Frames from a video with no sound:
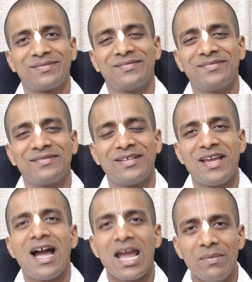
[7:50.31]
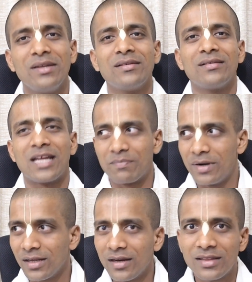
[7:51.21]
Hmm? I mean, that
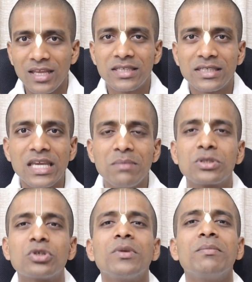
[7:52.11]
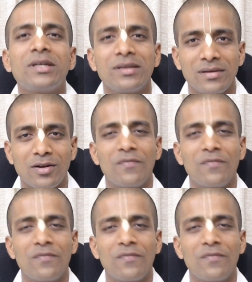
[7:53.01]
particular thing seems to be material.